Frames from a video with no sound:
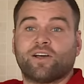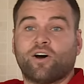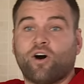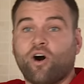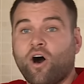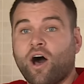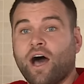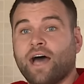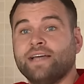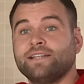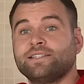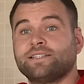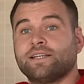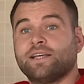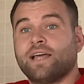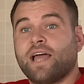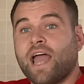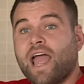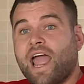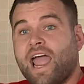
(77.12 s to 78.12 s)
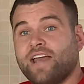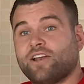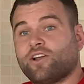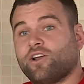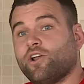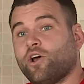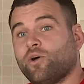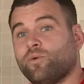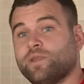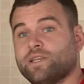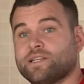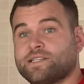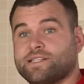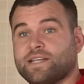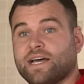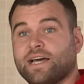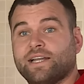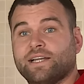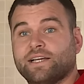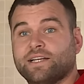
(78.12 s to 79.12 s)
the height, and I know where the
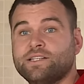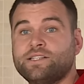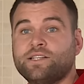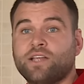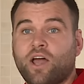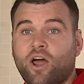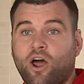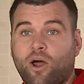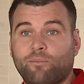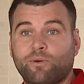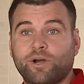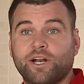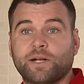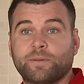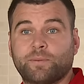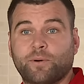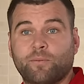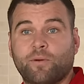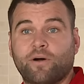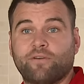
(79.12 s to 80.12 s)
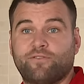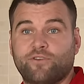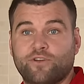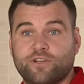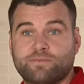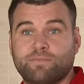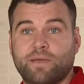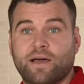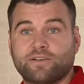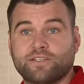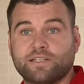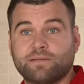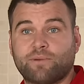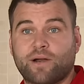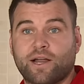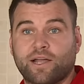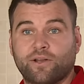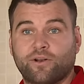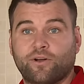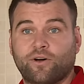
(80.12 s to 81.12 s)
stud is, I'm ready to put my first mounting
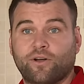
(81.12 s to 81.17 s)
bracket